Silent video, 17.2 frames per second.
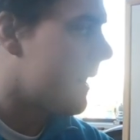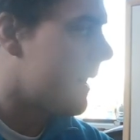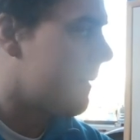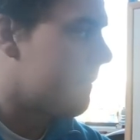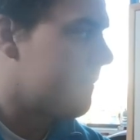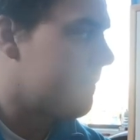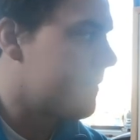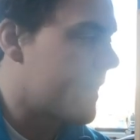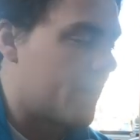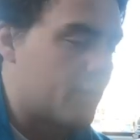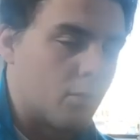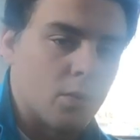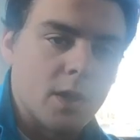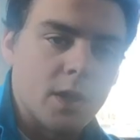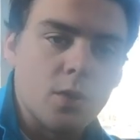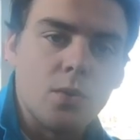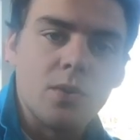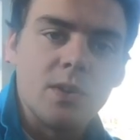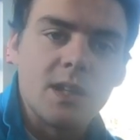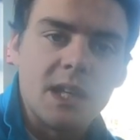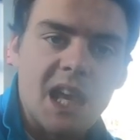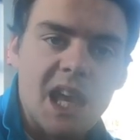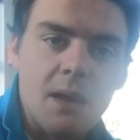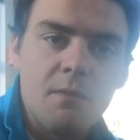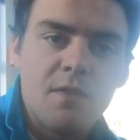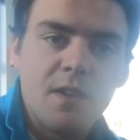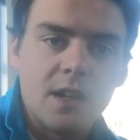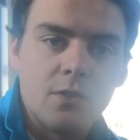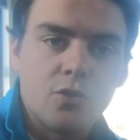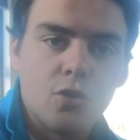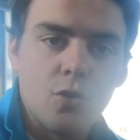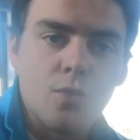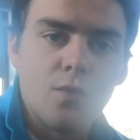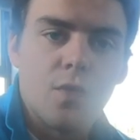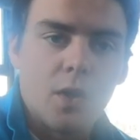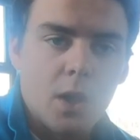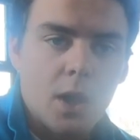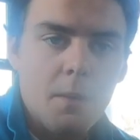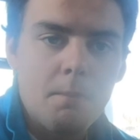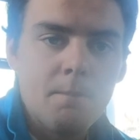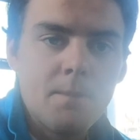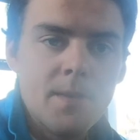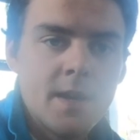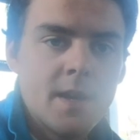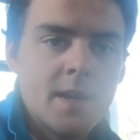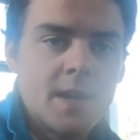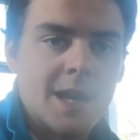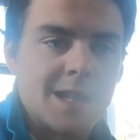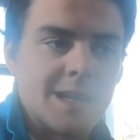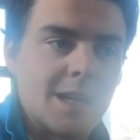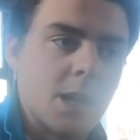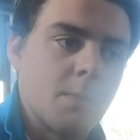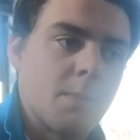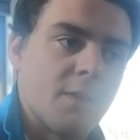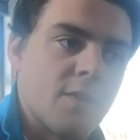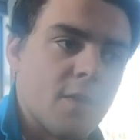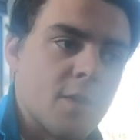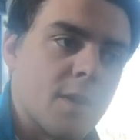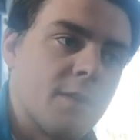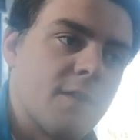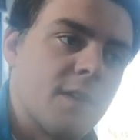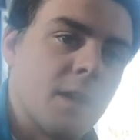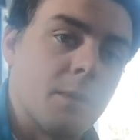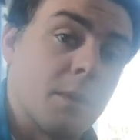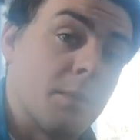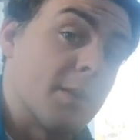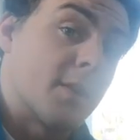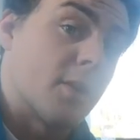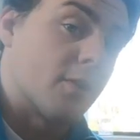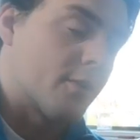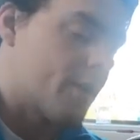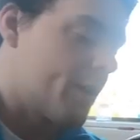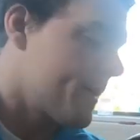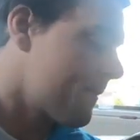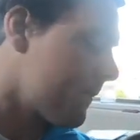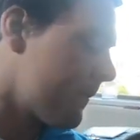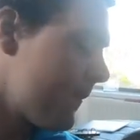I don't want to go into a game feeling too full up. I nearly prefer to feel a wee bit hungry.